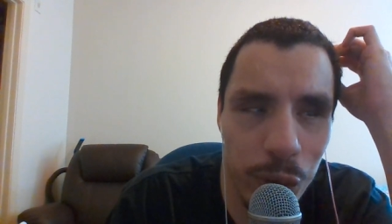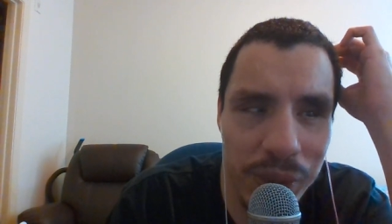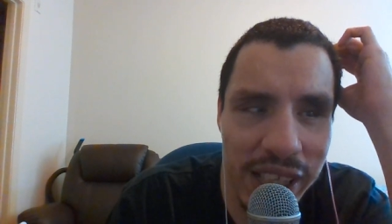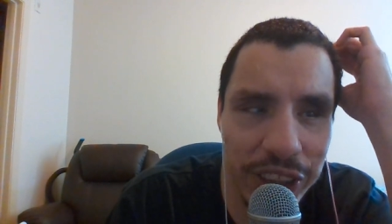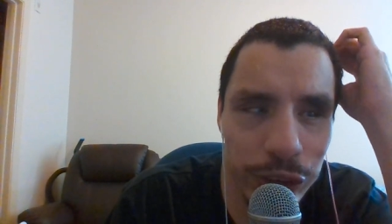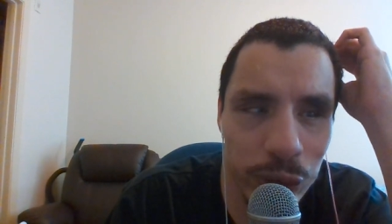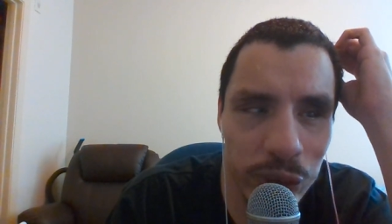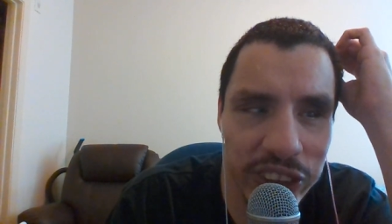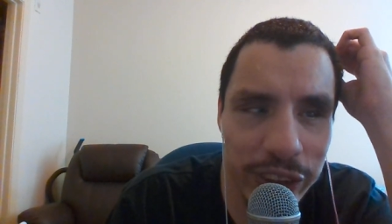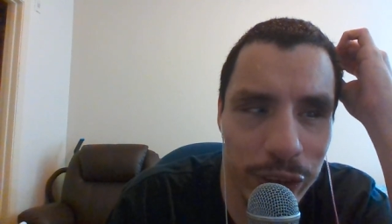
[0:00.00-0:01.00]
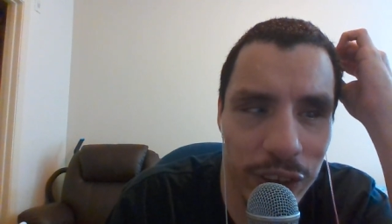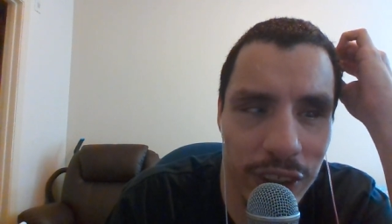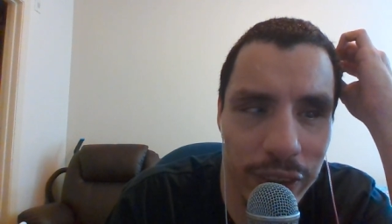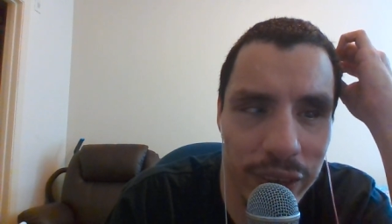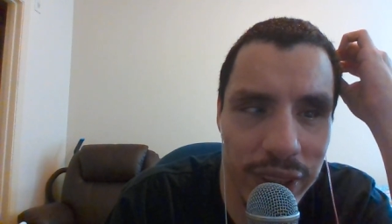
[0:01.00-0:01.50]
manuals that are
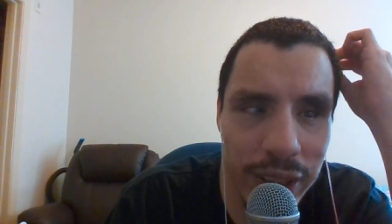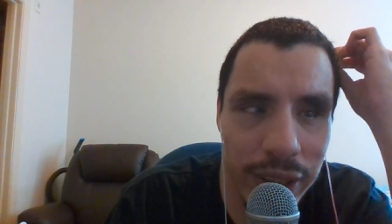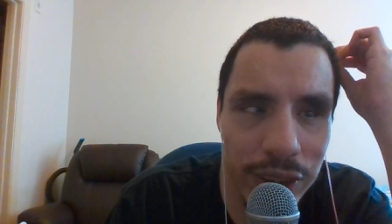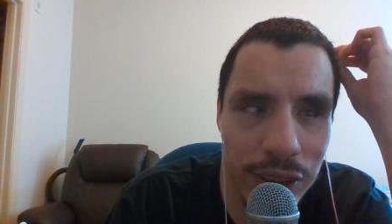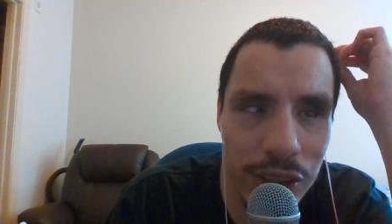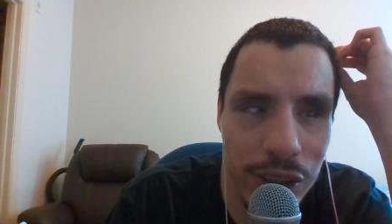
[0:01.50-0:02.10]
online,